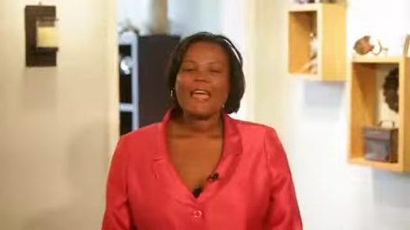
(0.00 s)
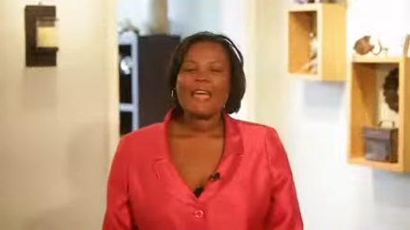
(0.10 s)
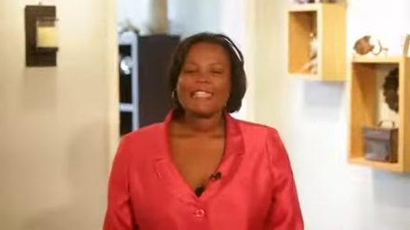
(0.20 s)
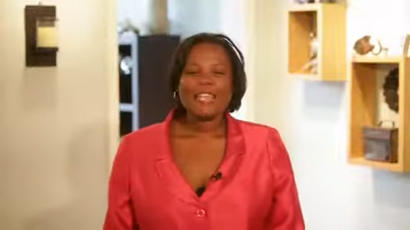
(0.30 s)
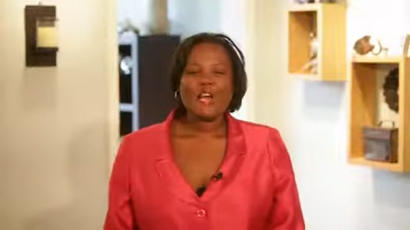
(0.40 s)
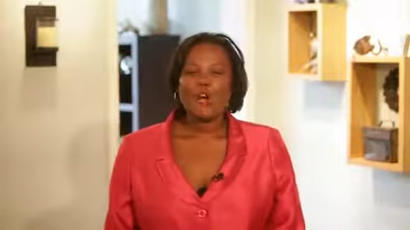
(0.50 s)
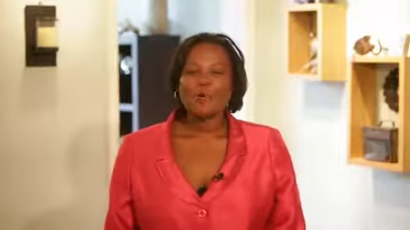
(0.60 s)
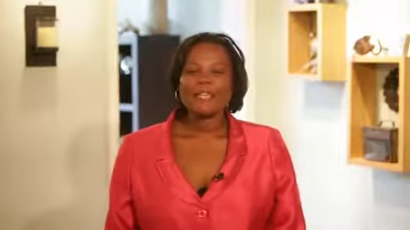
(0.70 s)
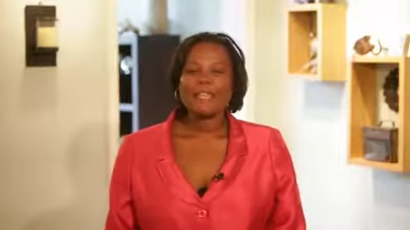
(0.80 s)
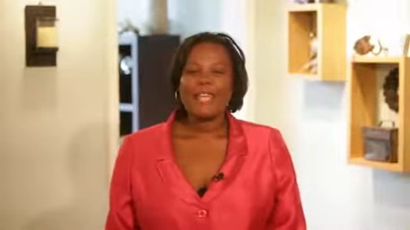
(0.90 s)
As the
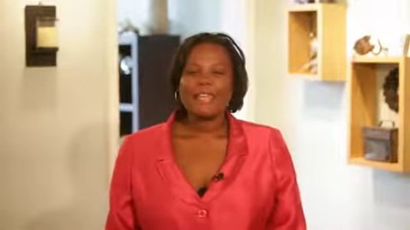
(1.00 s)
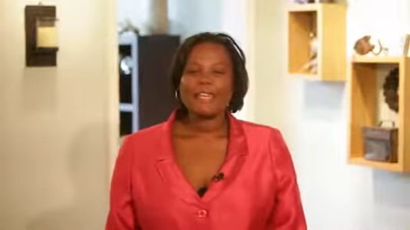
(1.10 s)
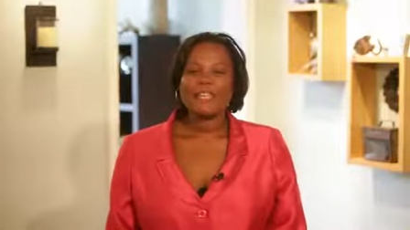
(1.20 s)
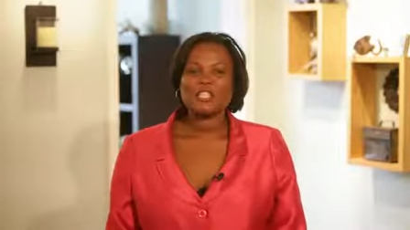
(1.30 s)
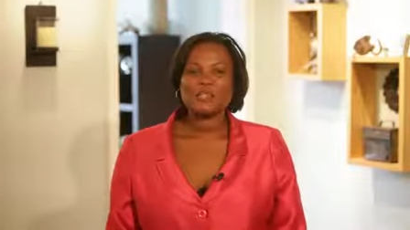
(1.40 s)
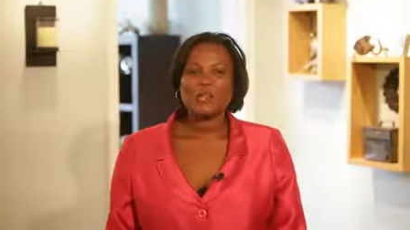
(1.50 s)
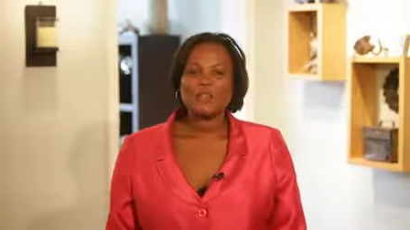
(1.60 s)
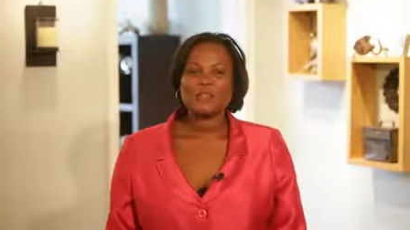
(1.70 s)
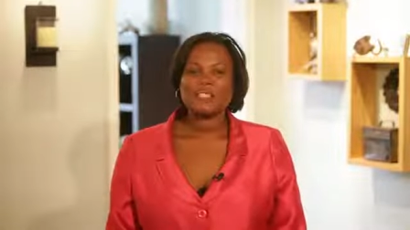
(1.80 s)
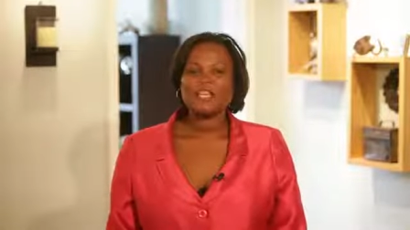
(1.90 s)
only candidates to
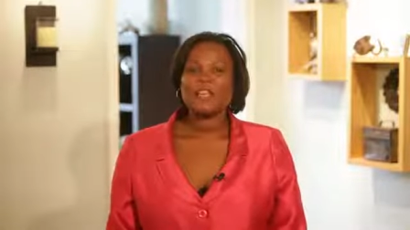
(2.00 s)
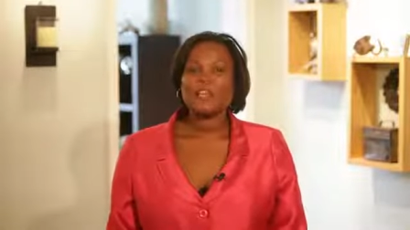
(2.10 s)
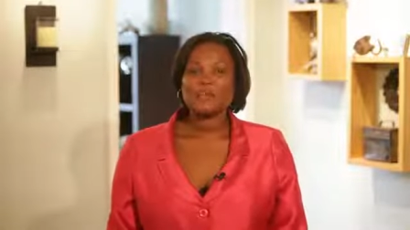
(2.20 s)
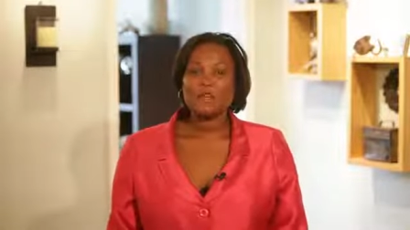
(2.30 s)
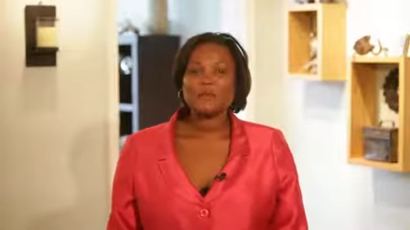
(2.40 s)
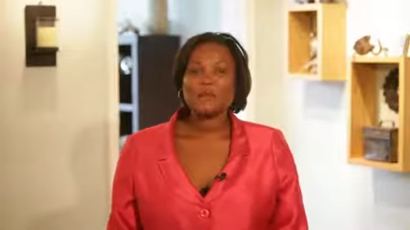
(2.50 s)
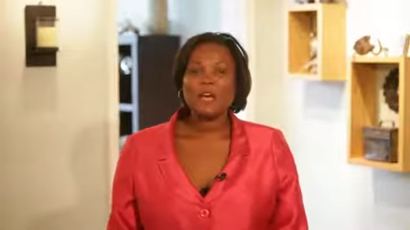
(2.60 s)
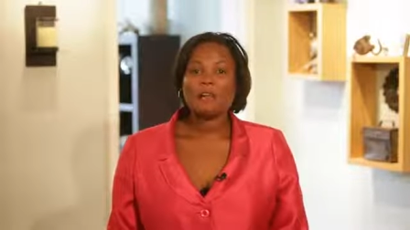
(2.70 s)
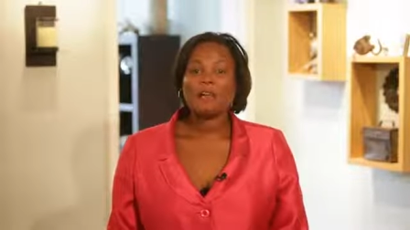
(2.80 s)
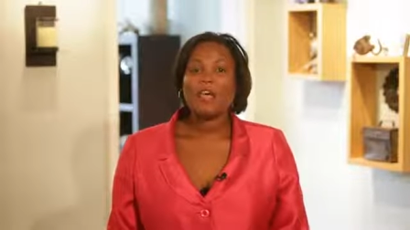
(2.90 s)
have received the endorsement
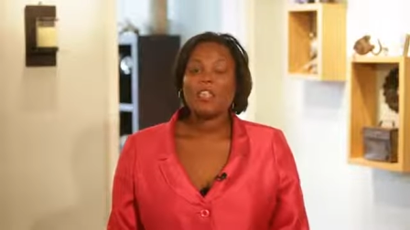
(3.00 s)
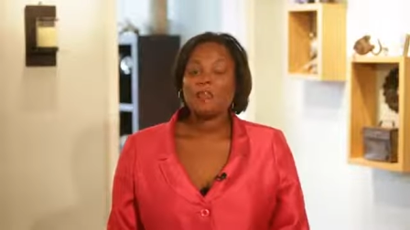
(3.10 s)
of